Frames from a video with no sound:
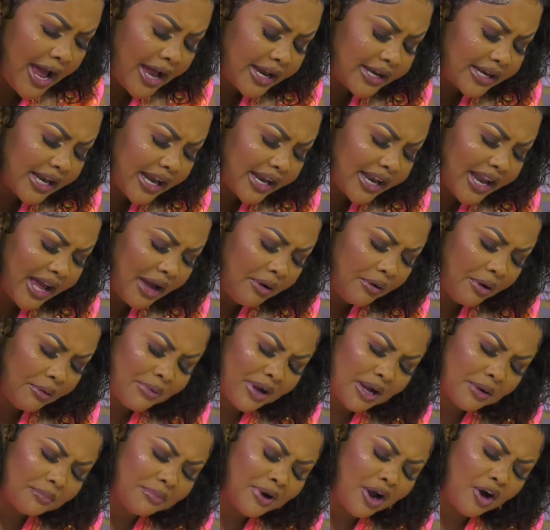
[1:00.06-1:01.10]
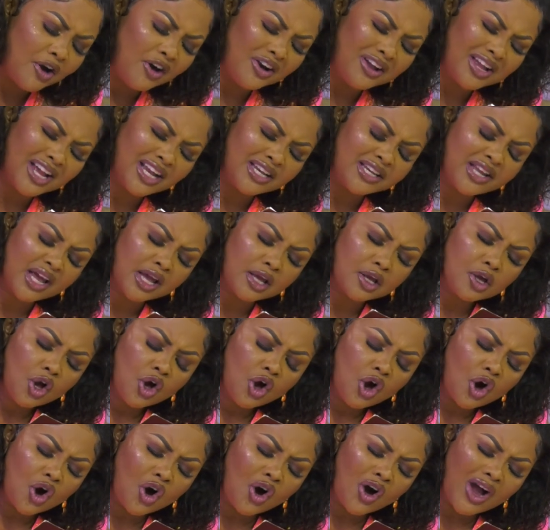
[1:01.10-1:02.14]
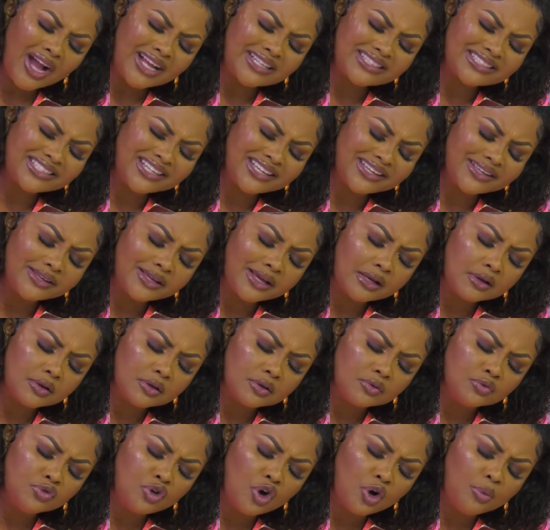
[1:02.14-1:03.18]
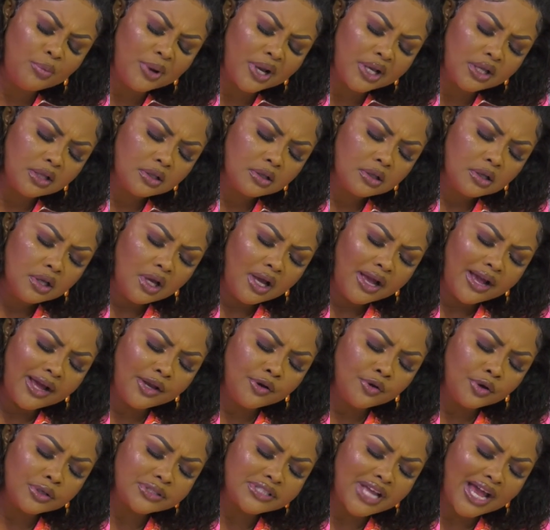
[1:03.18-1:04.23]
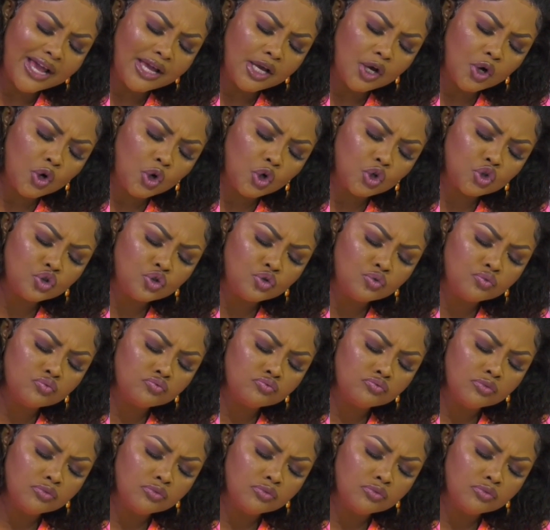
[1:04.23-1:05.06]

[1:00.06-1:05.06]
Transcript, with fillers: Eh, Nana, my grand or your day, or I tell you, Robin, and Osaya costume.